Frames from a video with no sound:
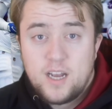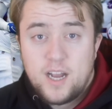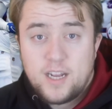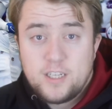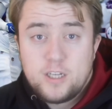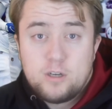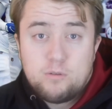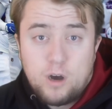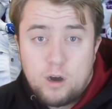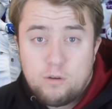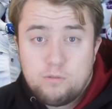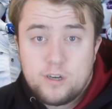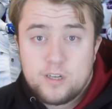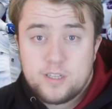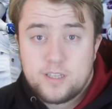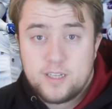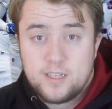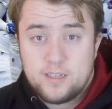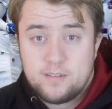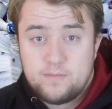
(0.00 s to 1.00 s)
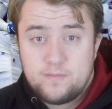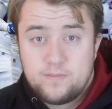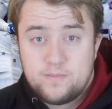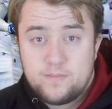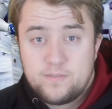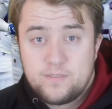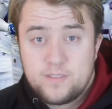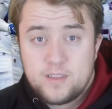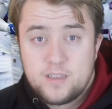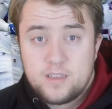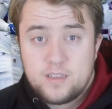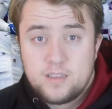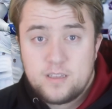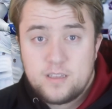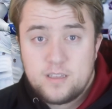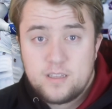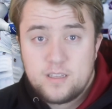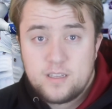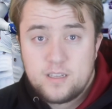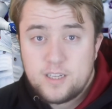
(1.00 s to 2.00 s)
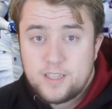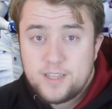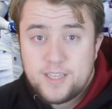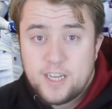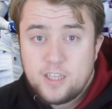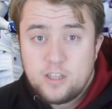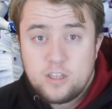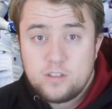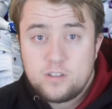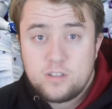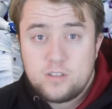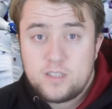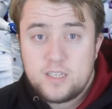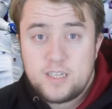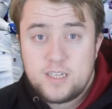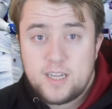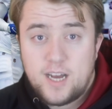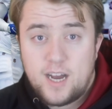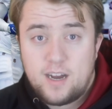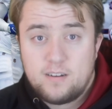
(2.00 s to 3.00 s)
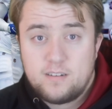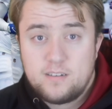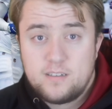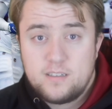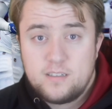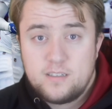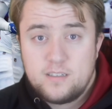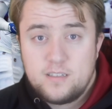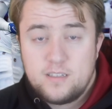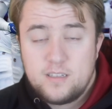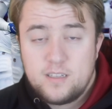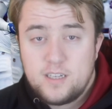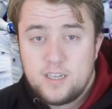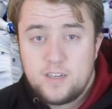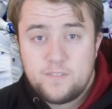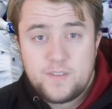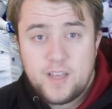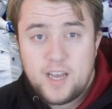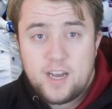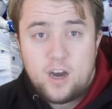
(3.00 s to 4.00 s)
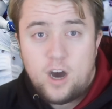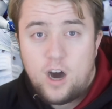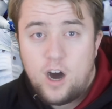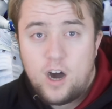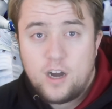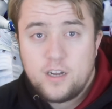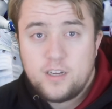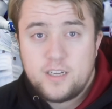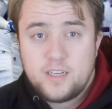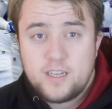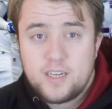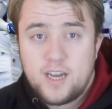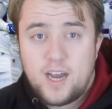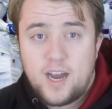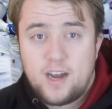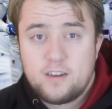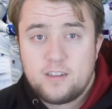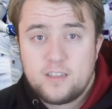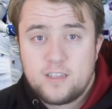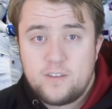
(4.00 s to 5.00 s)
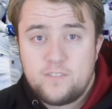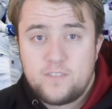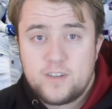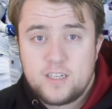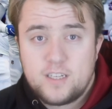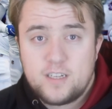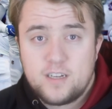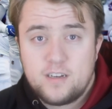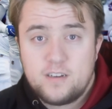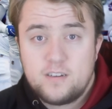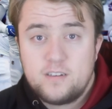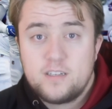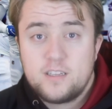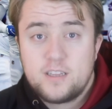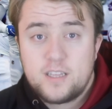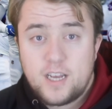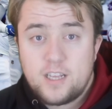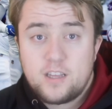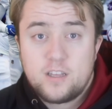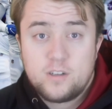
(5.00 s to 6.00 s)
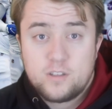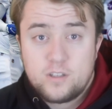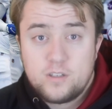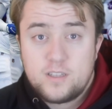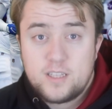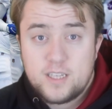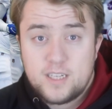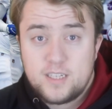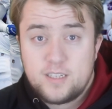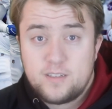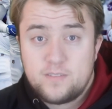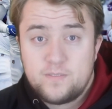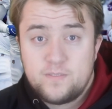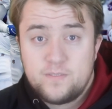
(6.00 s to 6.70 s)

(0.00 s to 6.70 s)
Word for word: and you are worth it. Just take those two things out. If that's all you did out of the video, take those two things.